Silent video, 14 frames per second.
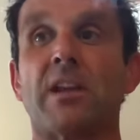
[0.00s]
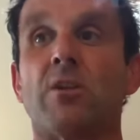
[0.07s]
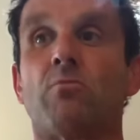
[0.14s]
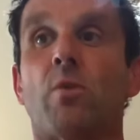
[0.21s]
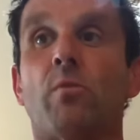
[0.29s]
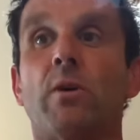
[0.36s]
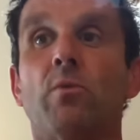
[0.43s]

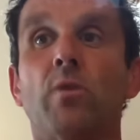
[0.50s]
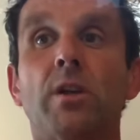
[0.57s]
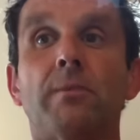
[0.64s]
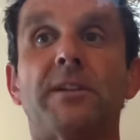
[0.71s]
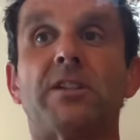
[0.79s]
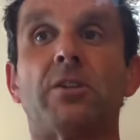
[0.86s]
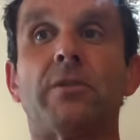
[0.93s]
What we will be
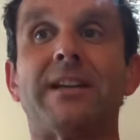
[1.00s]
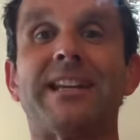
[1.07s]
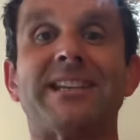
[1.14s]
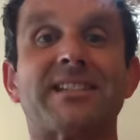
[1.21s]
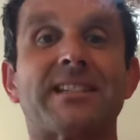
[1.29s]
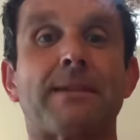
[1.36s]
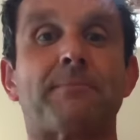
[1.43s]
doing in
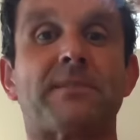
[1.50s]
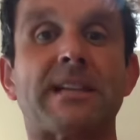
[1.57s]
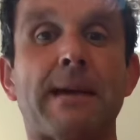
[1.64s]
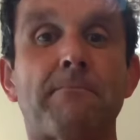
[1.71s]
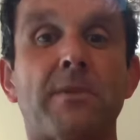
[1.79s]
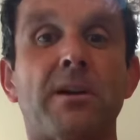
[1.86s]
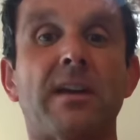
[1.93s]

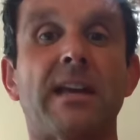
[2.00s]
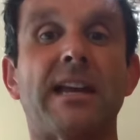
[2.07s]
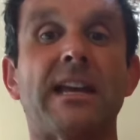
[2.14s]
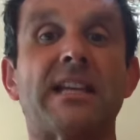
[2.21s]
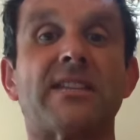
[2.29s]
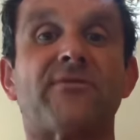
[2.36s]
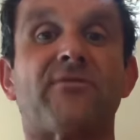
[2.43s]
September
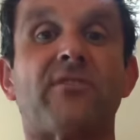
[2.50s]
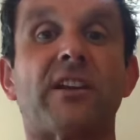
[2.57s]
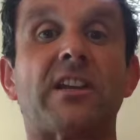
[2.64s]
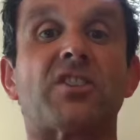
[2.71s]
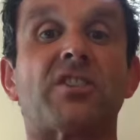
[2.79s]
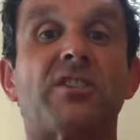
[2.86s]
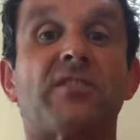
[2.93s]
is
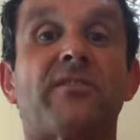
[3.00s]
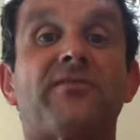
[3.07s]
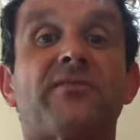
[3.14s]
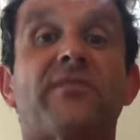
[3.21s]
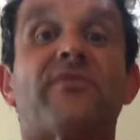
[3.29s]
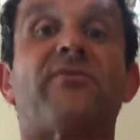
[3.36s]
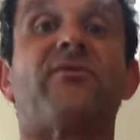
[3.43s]
finishing off the
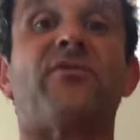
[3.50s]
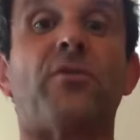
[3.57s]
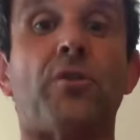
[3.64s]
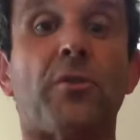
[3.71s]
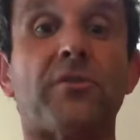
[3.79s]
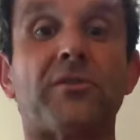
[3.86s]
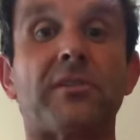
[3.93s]

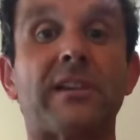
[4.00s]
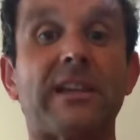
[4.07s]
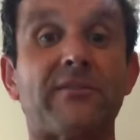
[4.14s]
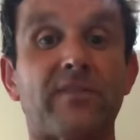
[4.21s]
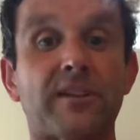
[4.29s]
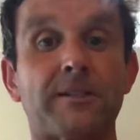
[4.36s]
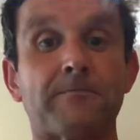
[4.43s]
4th
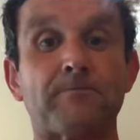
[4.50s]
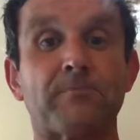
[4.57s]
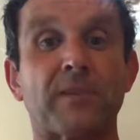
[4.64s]
leaflet,